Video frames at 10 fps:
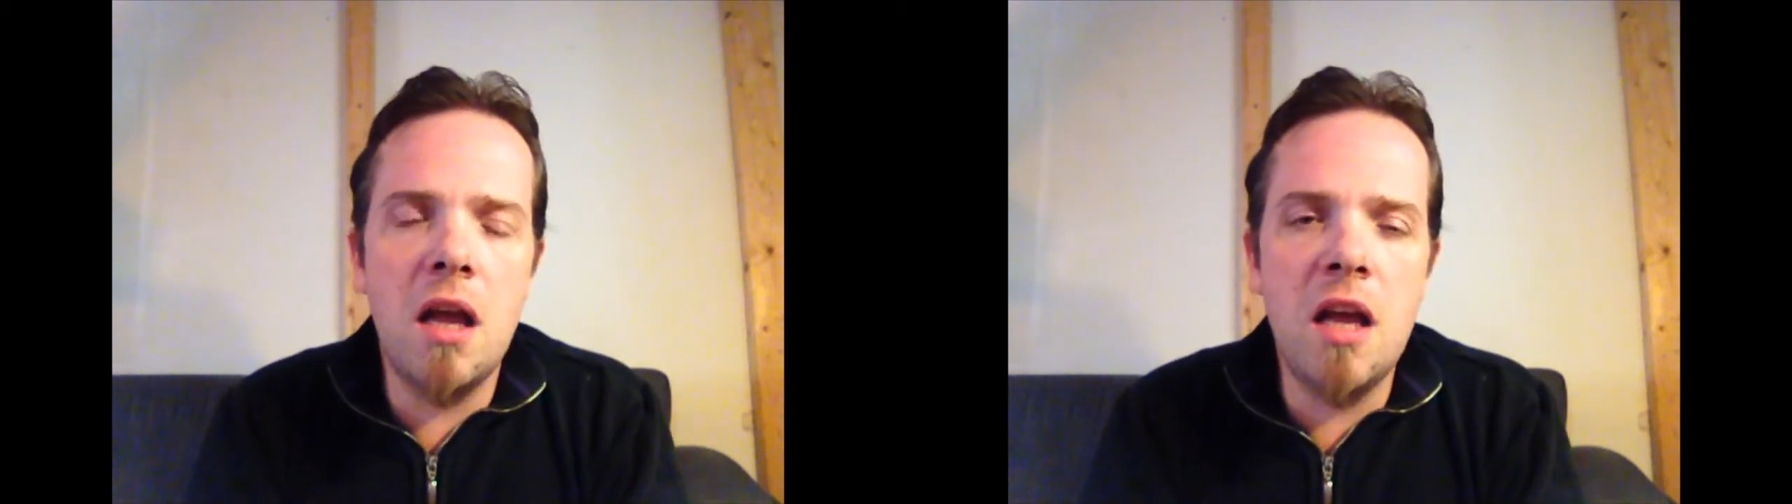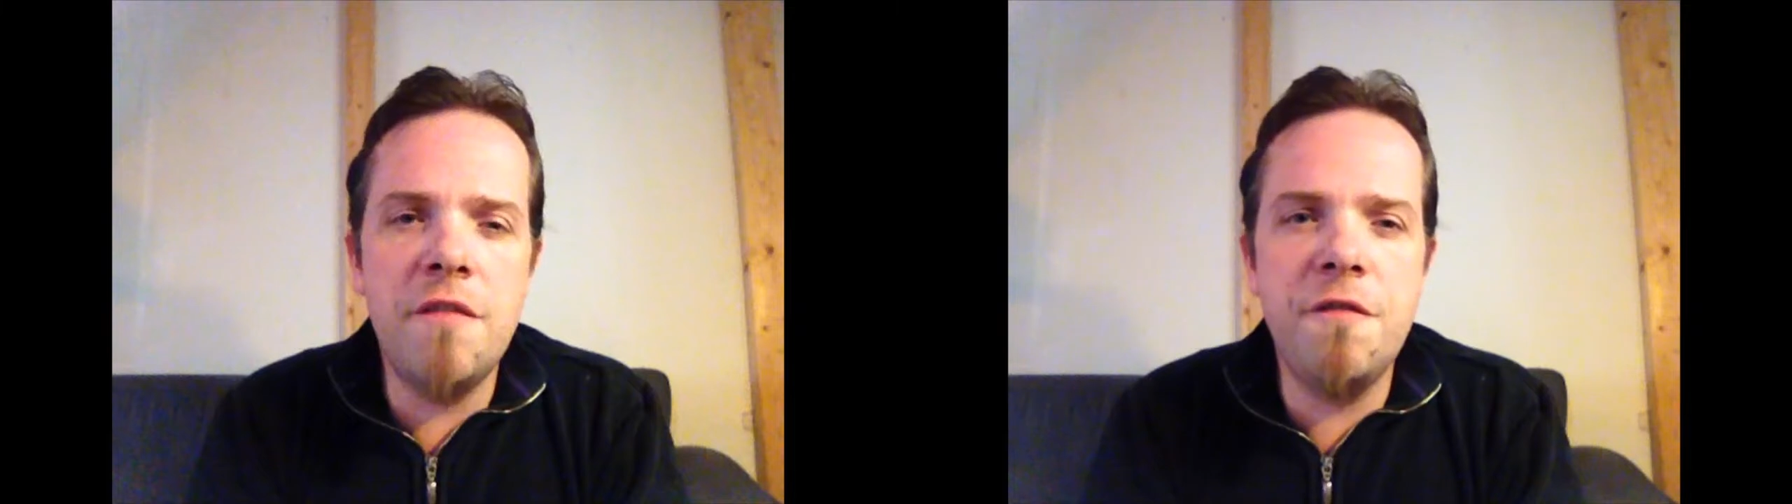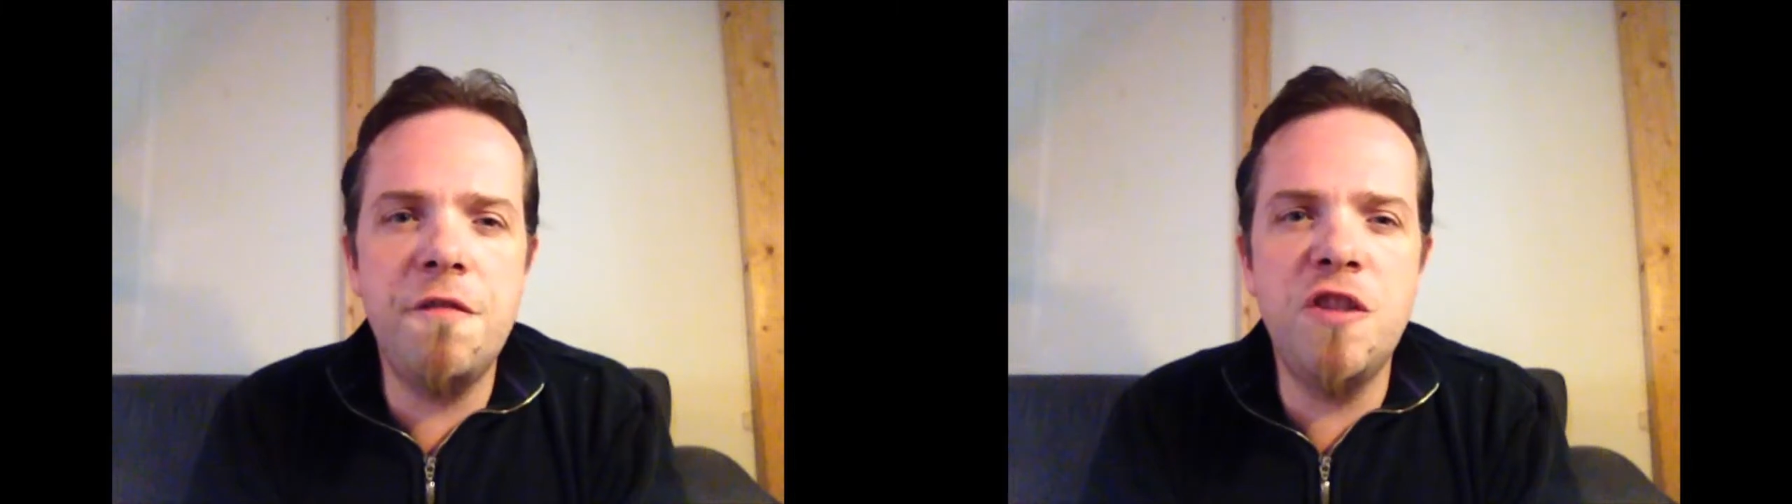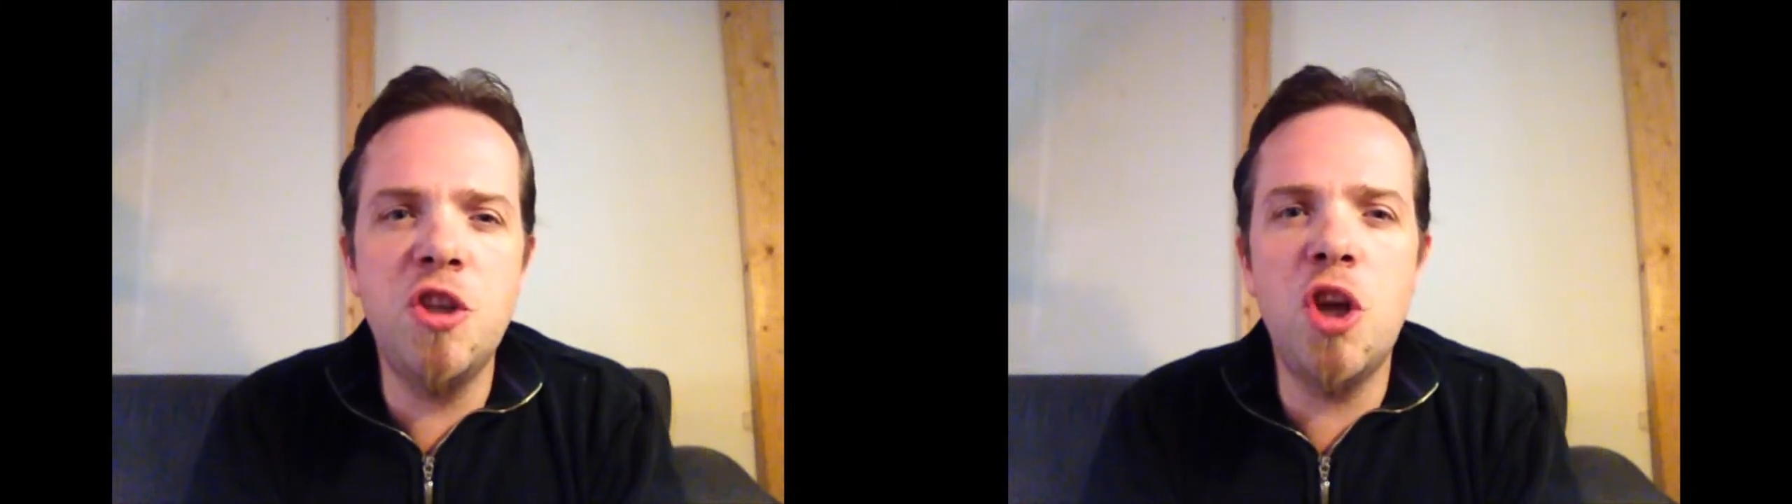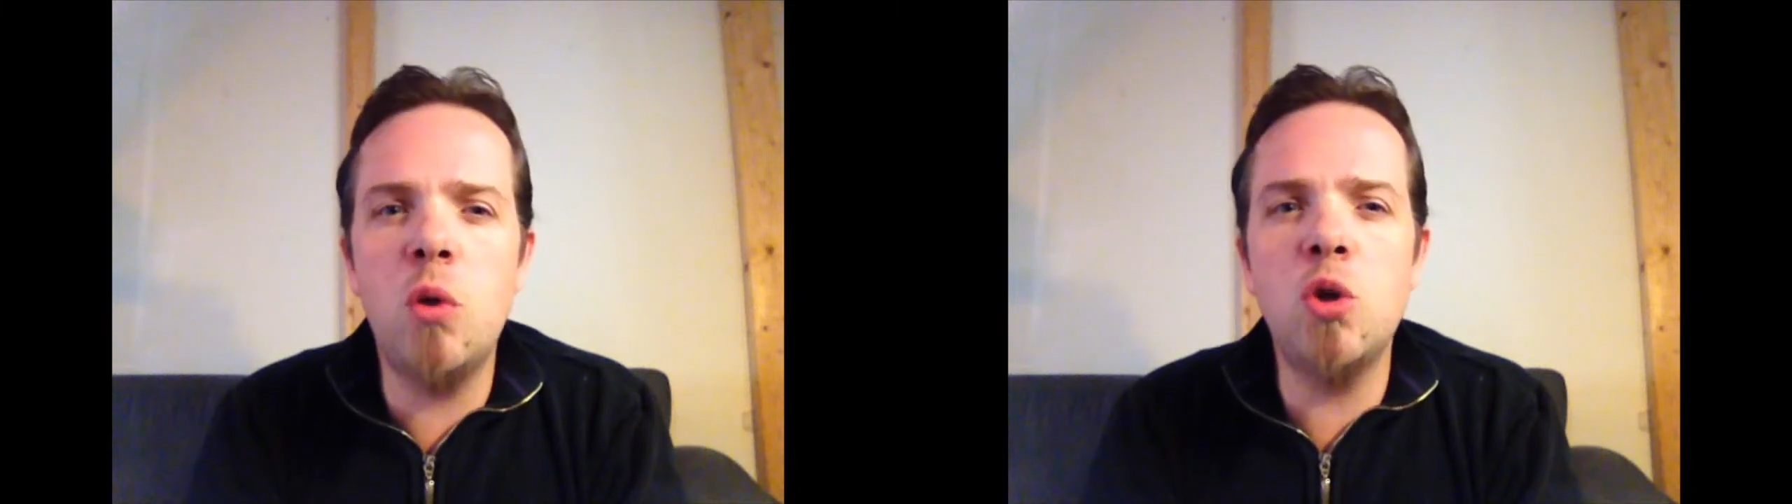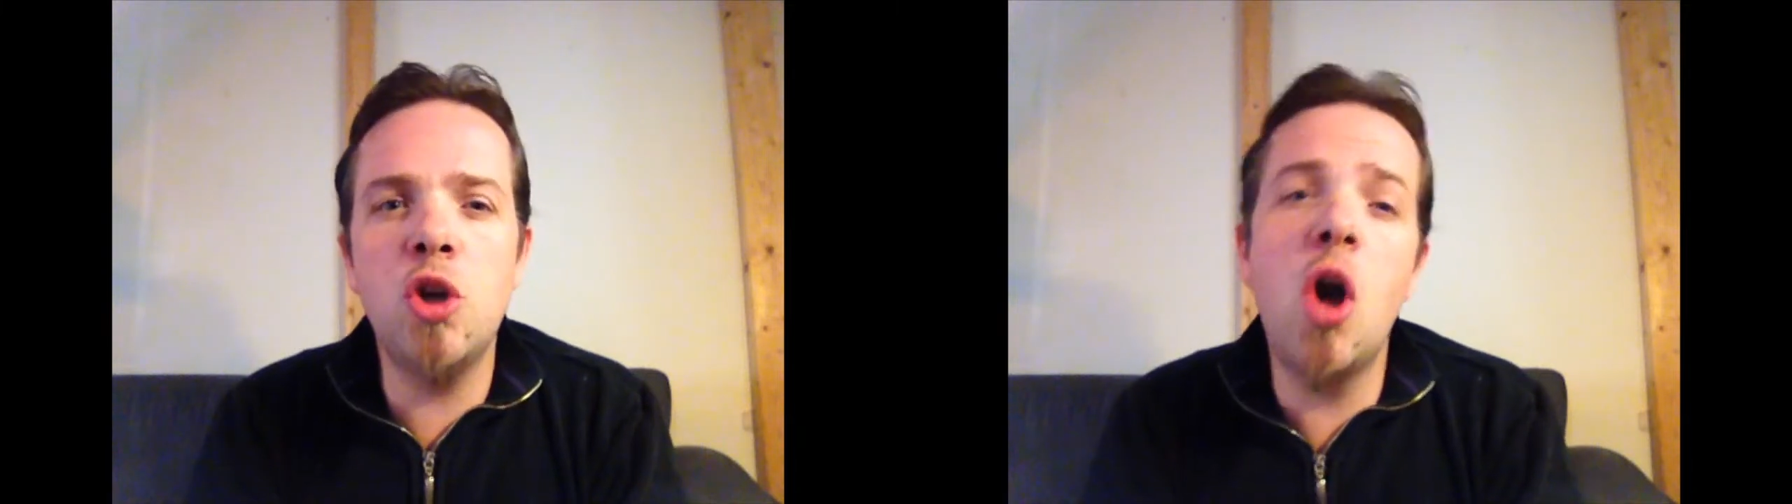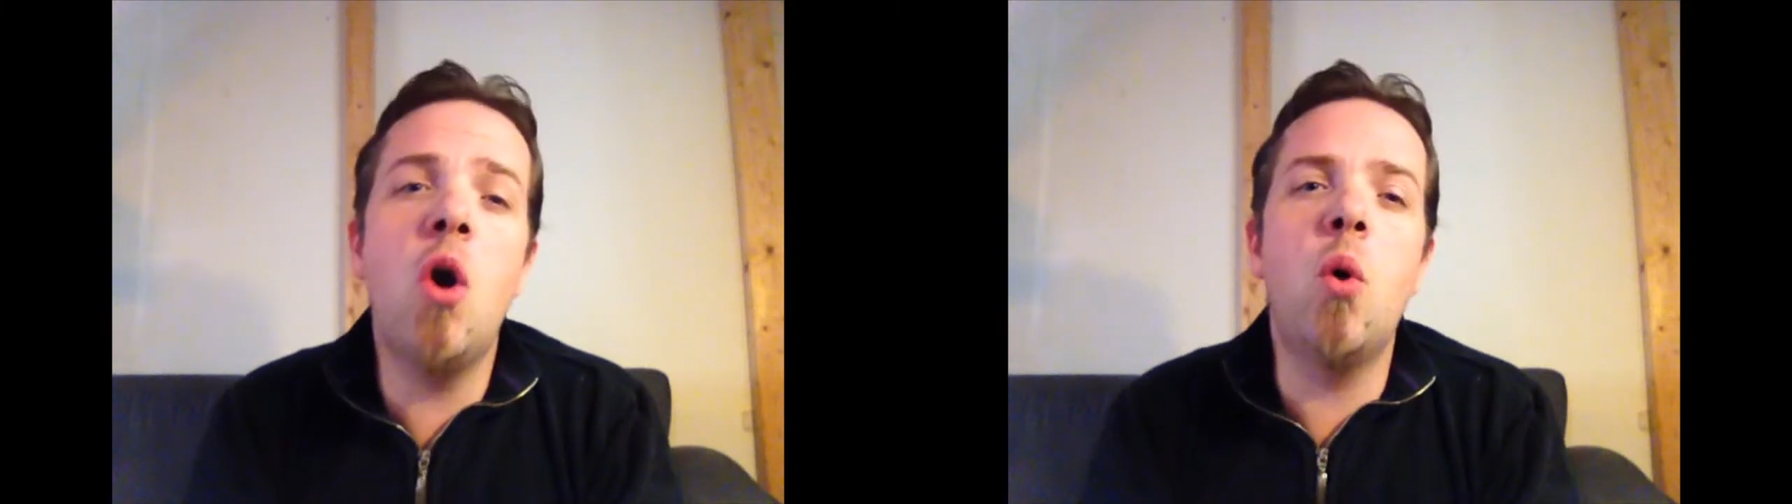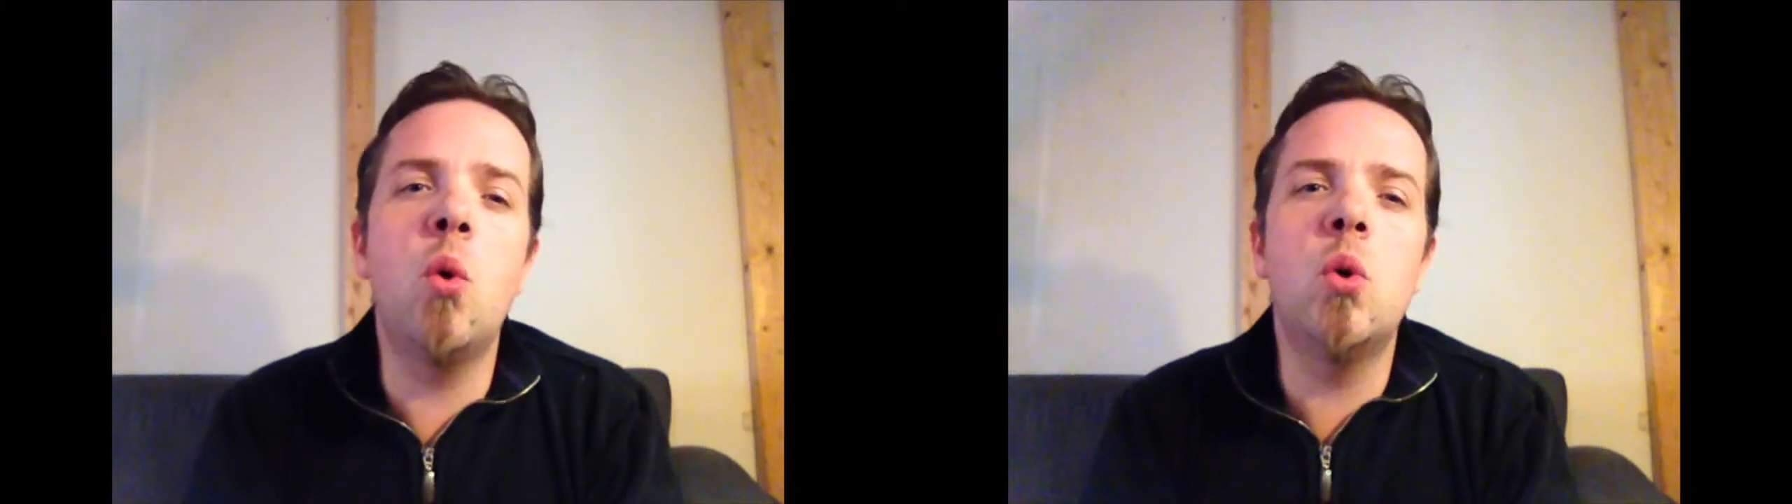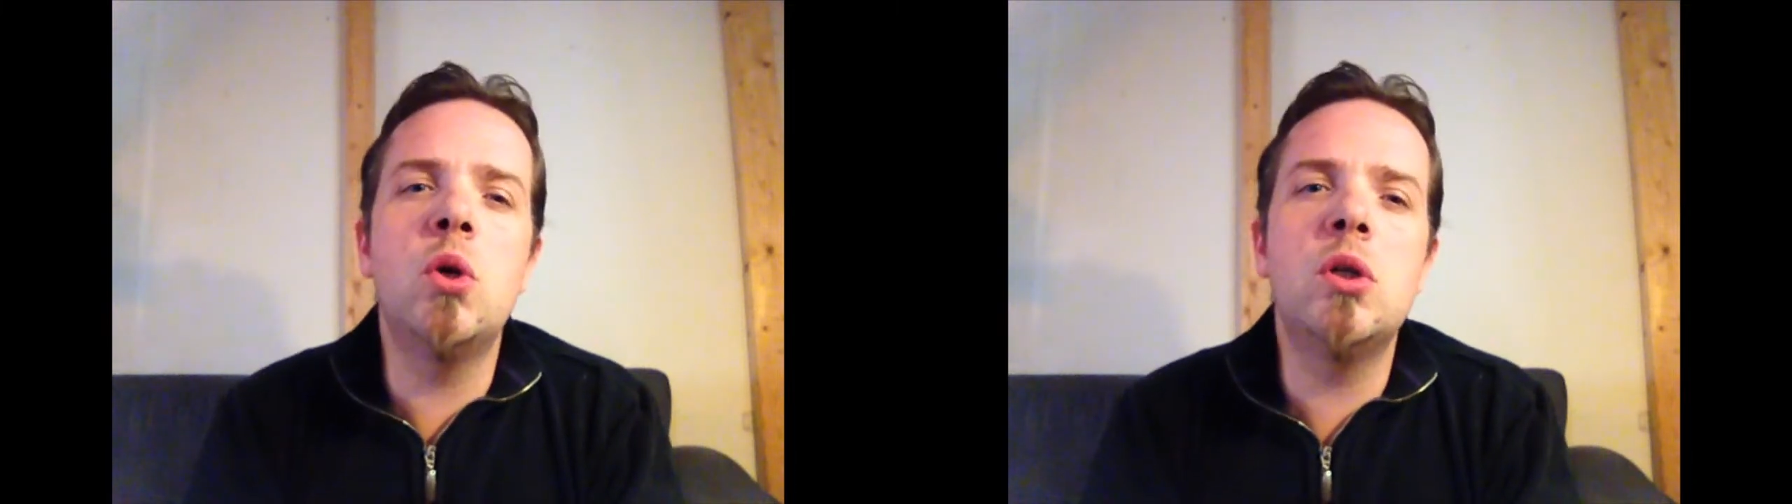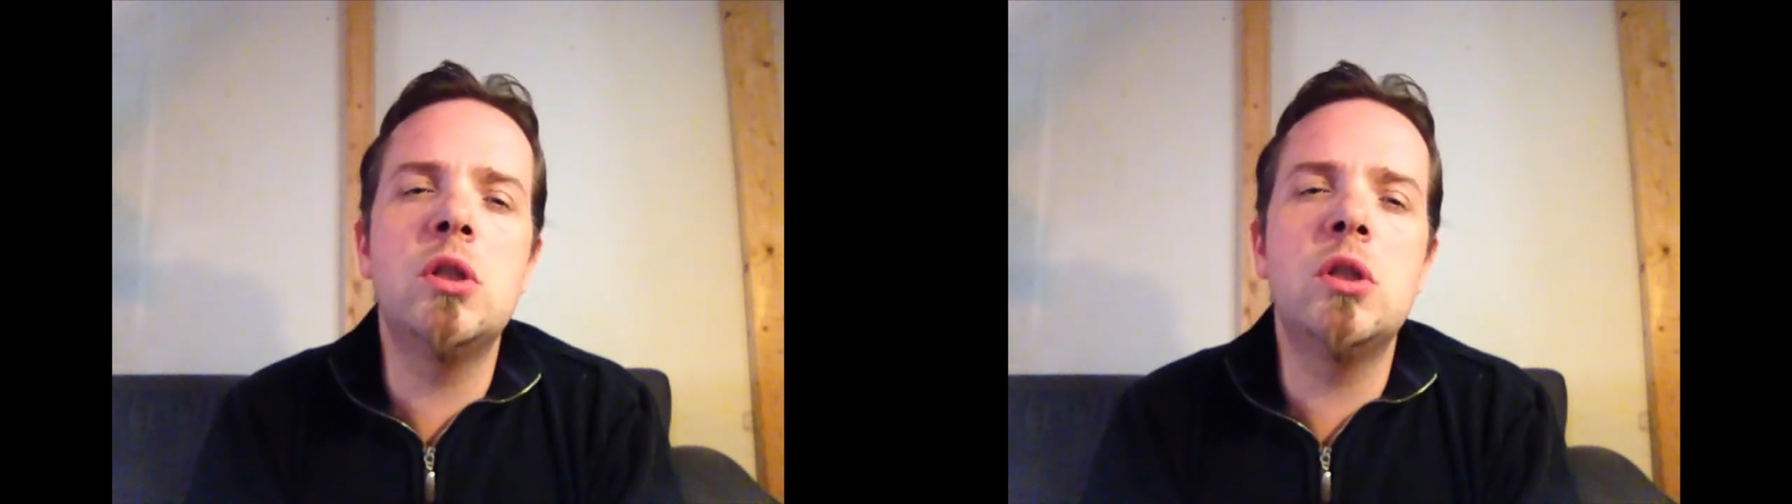if you don't know